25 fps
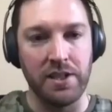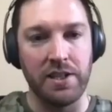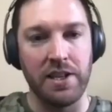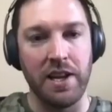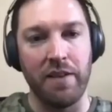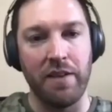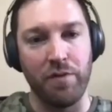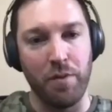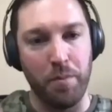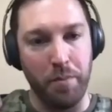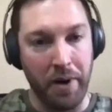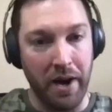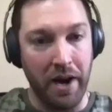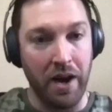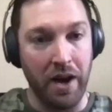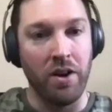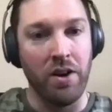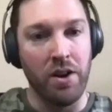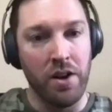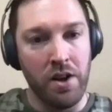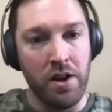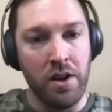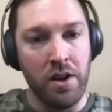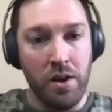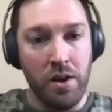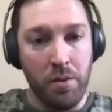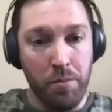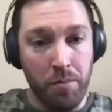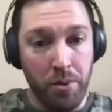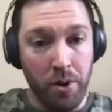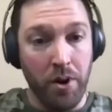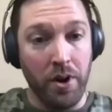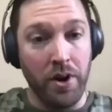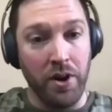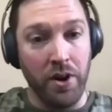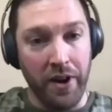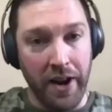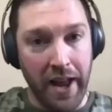staff about
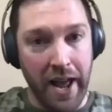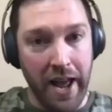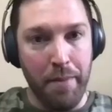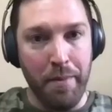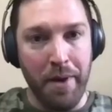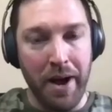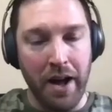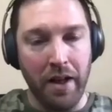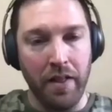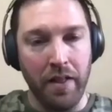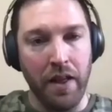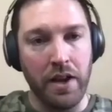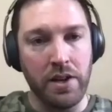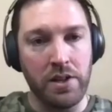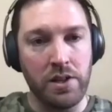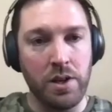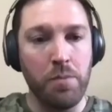putting your name out there.